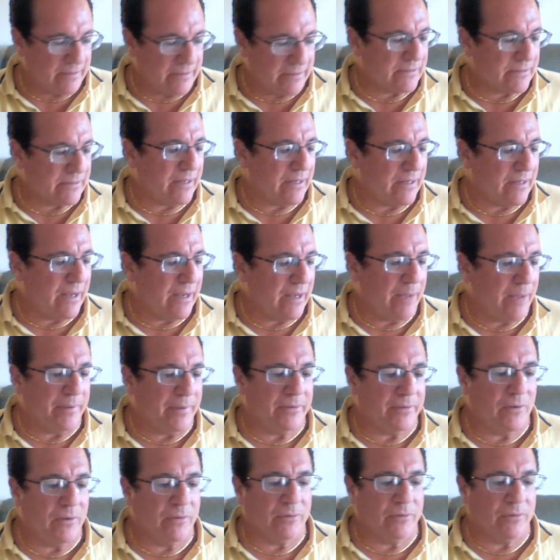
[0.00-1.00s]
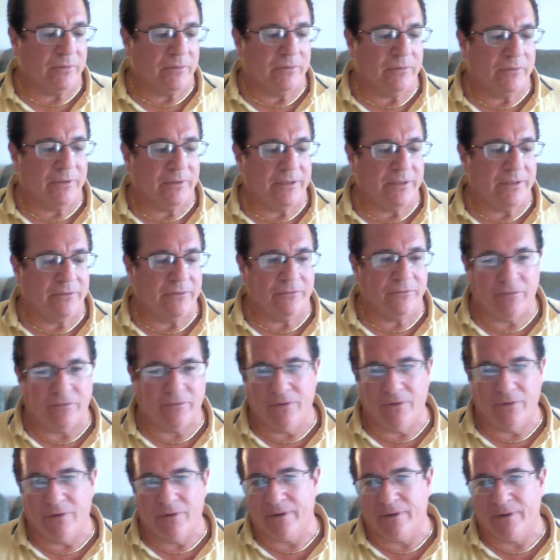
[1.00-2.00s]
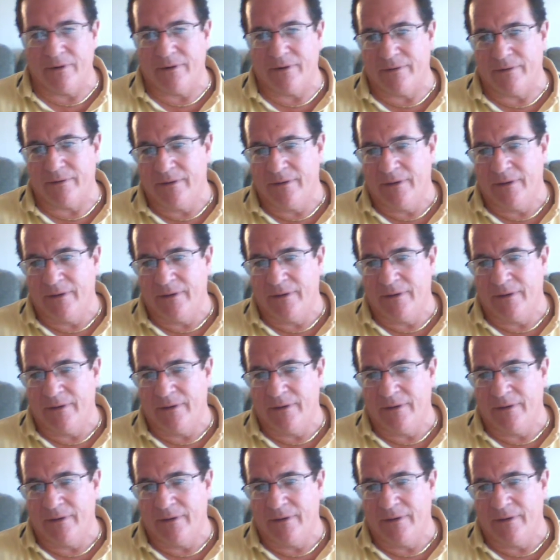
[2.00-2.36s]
that happened and what we're looking for and